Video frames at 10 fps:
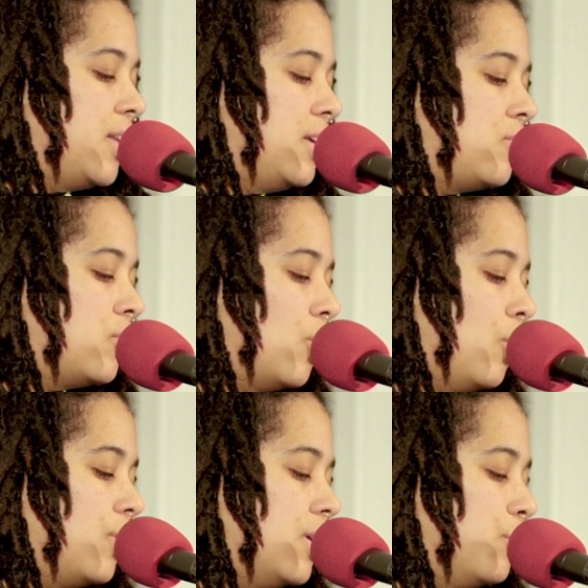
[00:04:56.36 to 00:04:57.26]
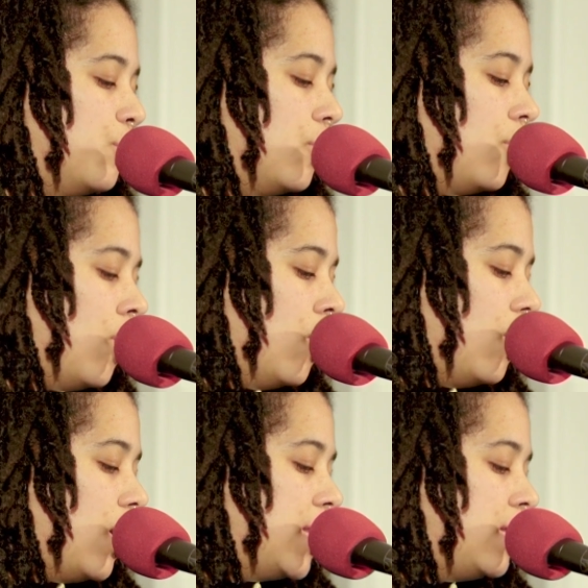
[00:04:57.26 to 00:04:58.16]
But I need to know that it will not
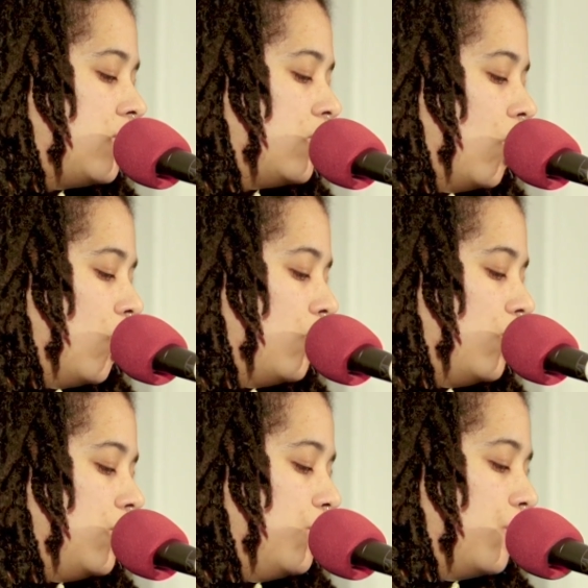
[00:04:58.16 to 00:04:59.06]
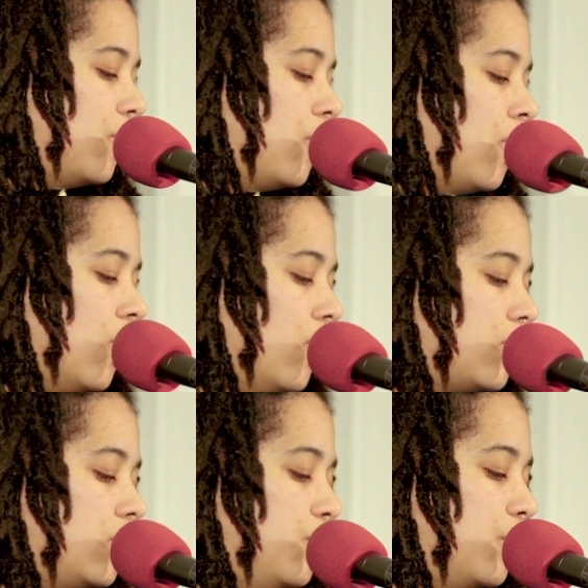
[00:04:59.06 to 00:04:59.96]
hurt. I need to know that you will not hurt.
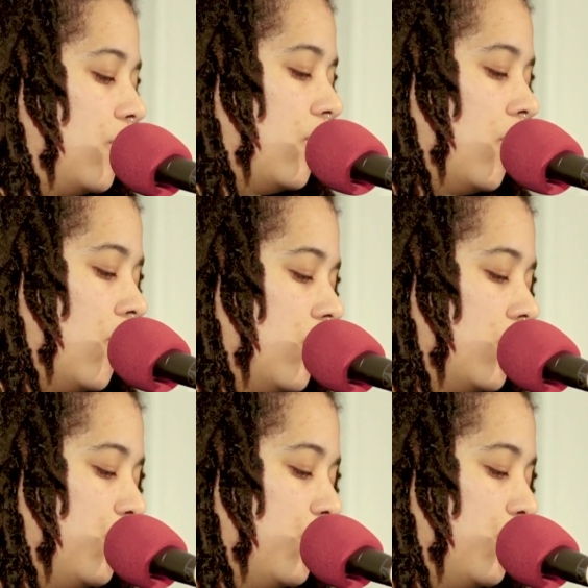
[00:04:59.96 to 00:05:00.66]
You will not hurt.